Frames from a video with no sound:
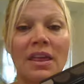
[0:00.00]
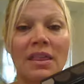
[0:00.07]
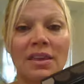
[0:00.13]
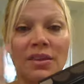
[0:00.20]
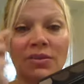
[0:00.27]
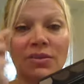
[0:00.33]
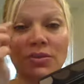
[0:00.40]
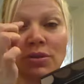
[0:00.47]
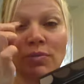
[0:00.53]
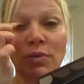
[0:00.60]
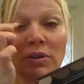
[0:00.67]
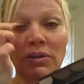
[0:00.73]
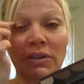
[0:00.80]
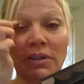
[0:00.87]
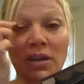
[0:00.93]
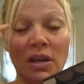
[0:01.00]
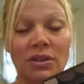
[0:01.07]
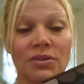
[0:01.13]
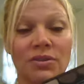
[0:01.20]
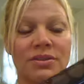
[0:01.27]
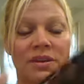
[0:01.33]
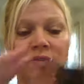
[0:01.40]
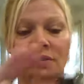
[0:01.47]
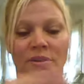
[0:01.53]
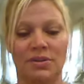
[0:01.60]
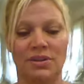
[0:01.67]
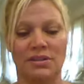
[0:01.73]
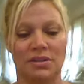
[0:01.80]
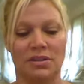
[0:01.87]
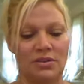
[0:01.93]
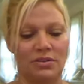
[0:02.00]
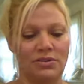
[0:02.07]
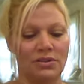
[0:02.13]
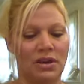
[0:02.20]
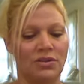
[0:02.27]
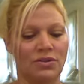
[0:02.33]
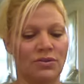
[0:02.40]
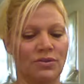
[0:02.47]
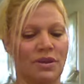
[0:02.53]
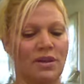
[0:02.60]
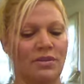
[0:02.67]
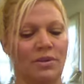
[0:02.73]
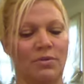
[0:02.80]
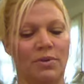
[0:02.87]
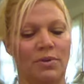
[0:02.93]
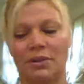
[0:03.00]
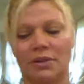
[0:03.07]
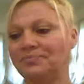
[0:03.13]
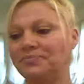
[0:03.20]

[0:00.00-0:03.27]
The other two are lid colors and the crease colors. I'll show you how they work.